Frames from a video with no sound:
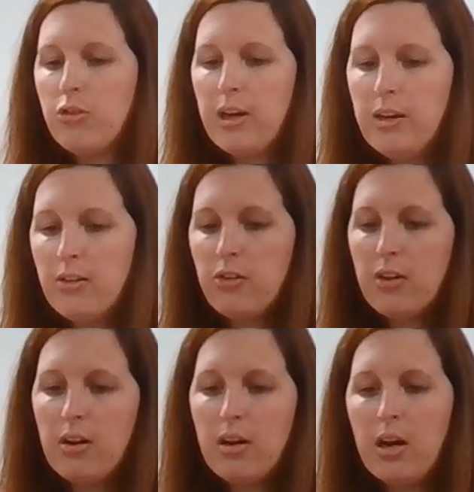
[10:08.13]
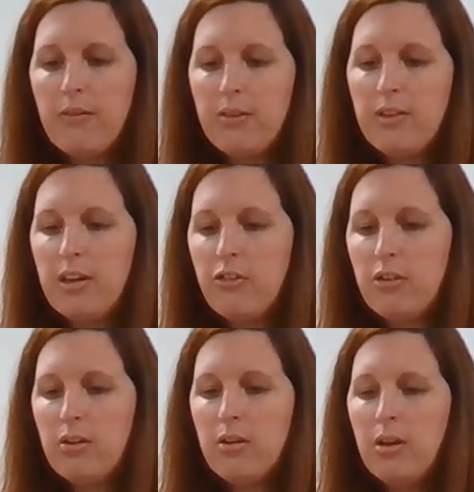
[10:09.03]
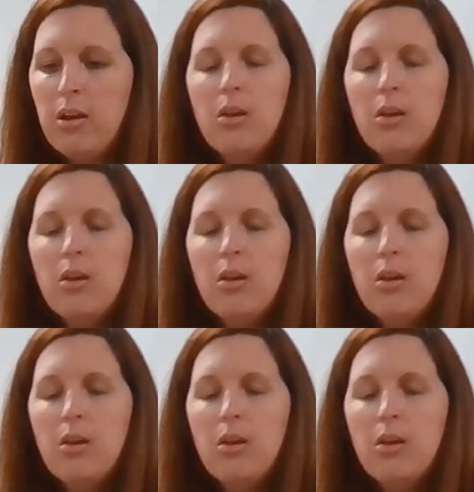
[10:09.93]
trying to start a conversation.